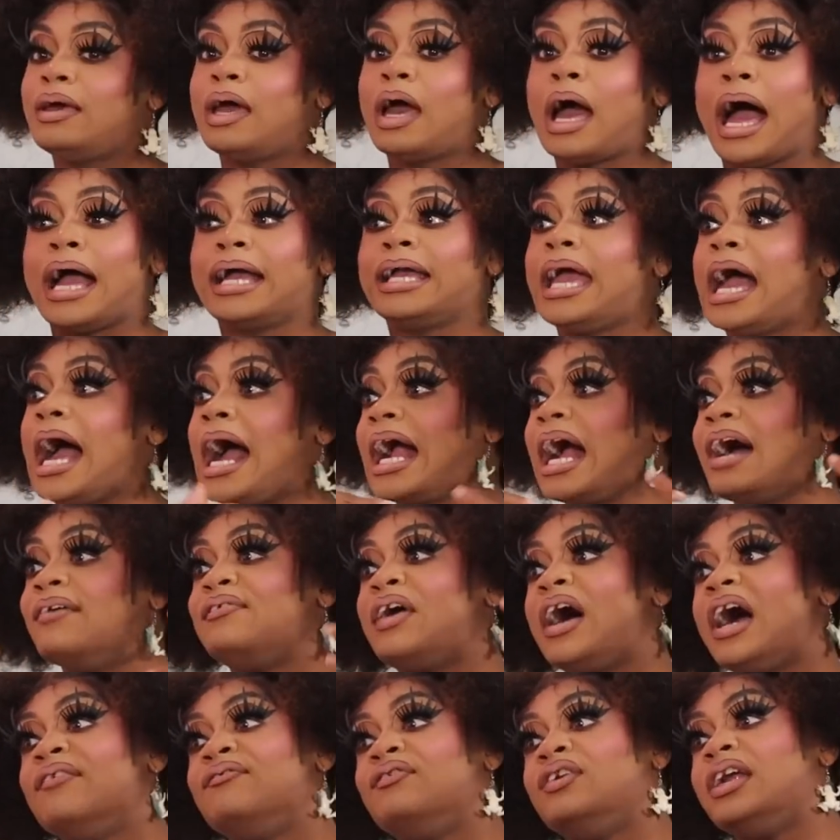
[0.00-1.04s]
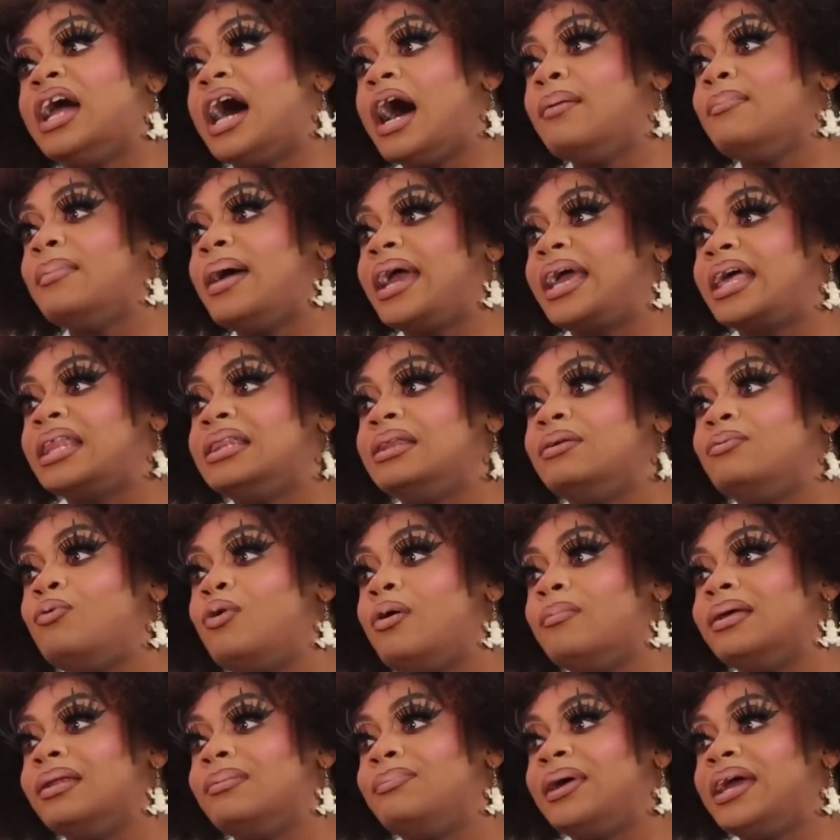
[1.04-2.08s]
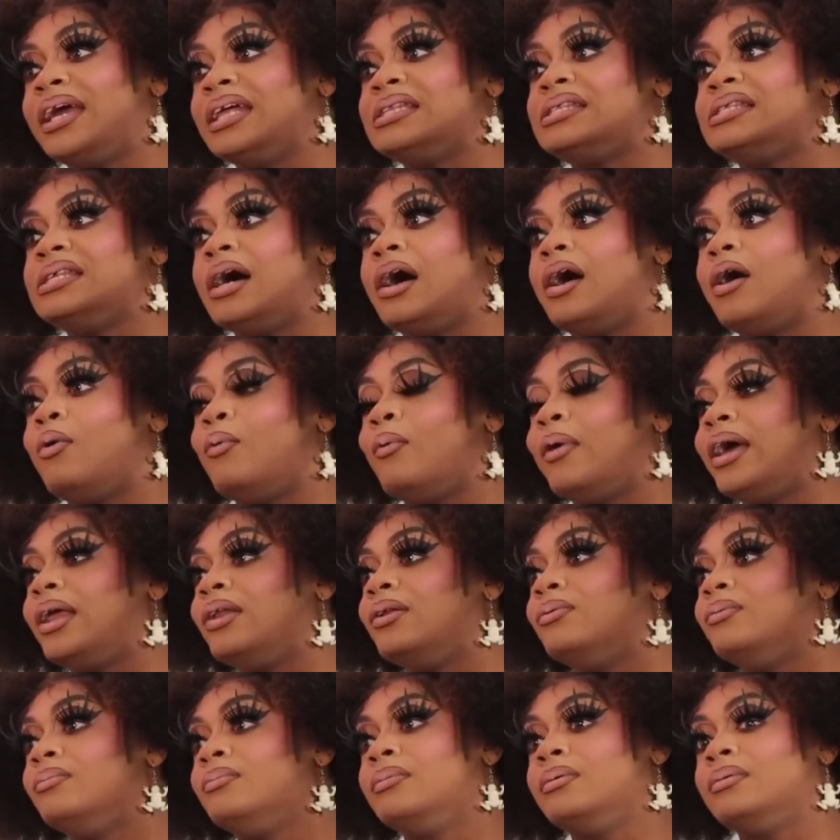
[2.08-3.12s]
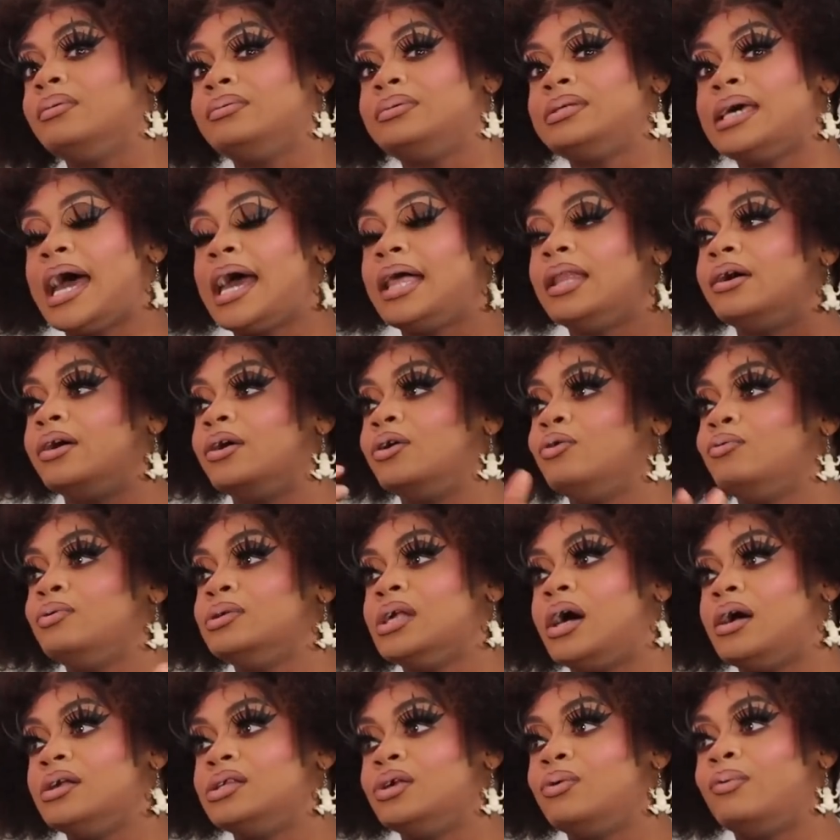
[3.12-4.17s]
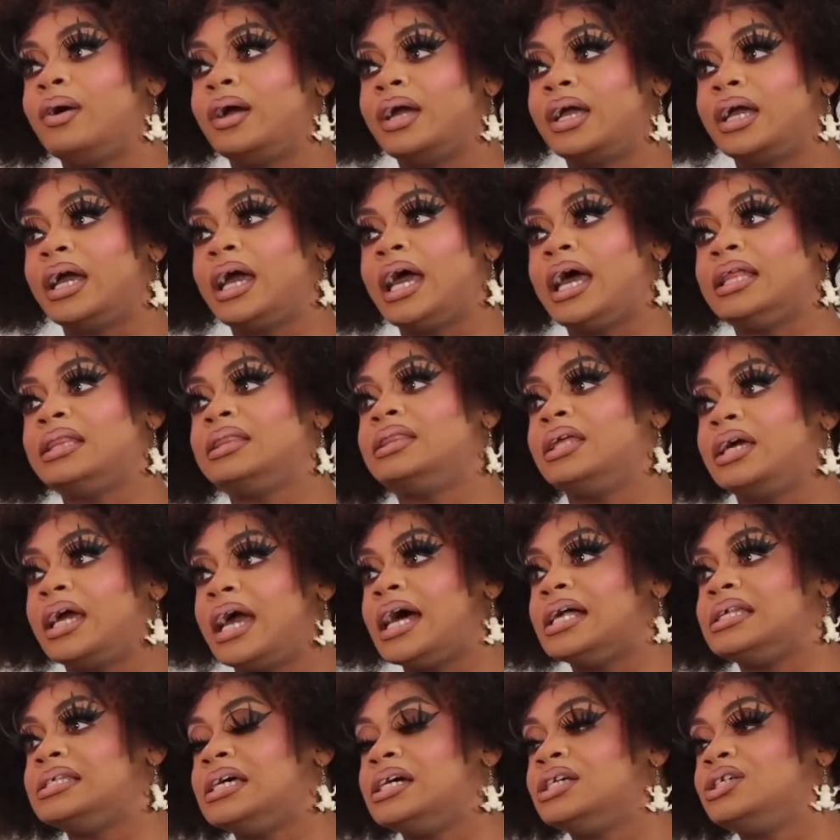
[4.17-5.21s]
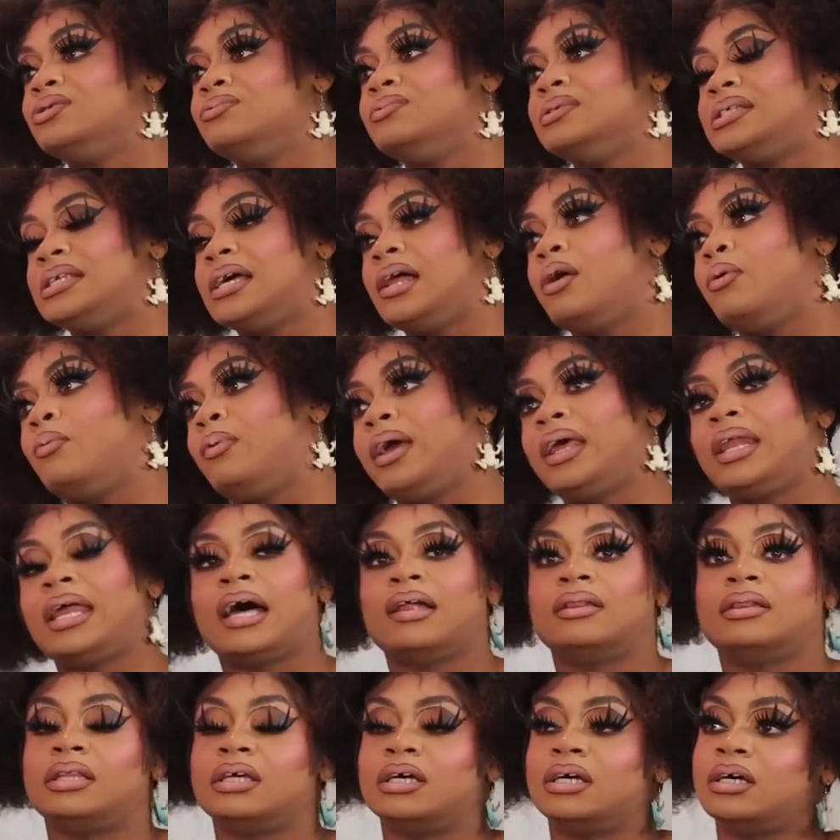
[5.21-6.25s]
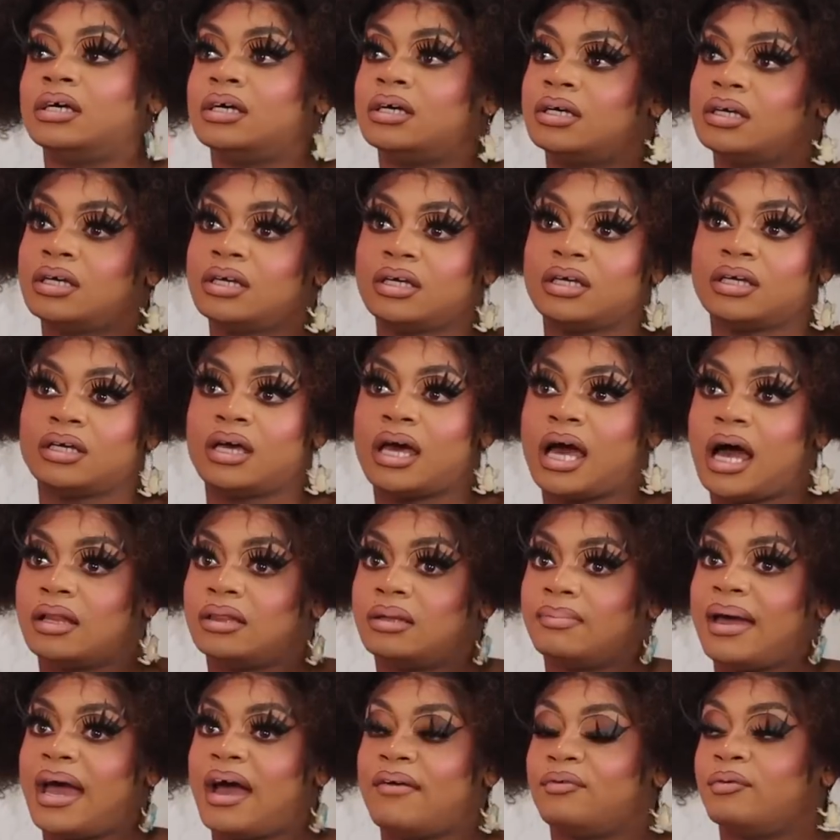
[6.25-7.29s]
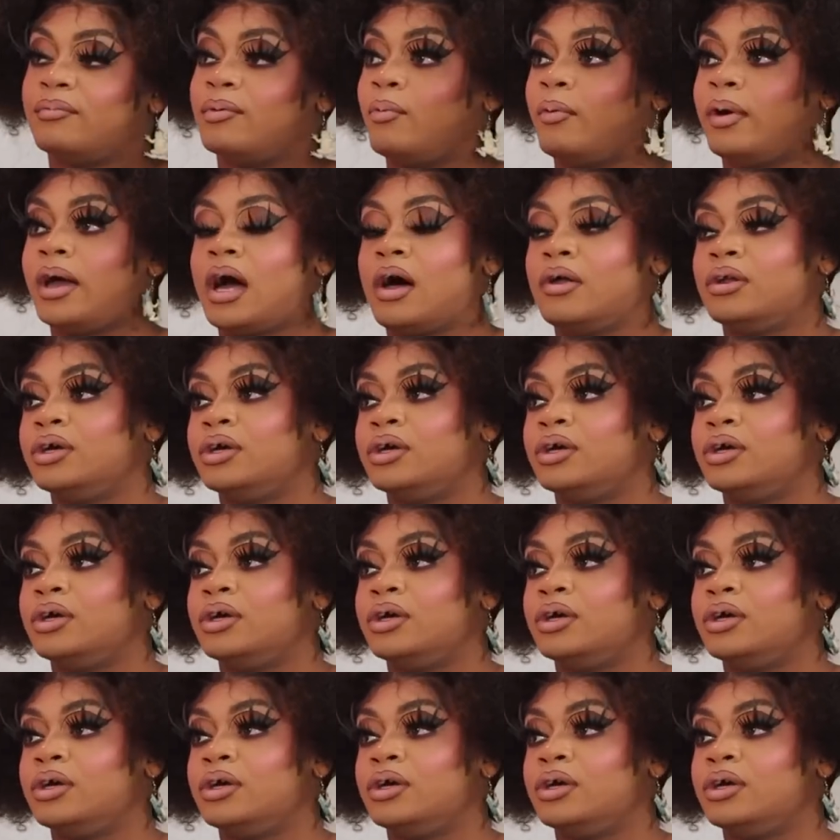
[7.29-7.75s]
I got fired for not making the woman pizza when Taylor, who was also working at the gas station, was selling weed out the bathroom, and we all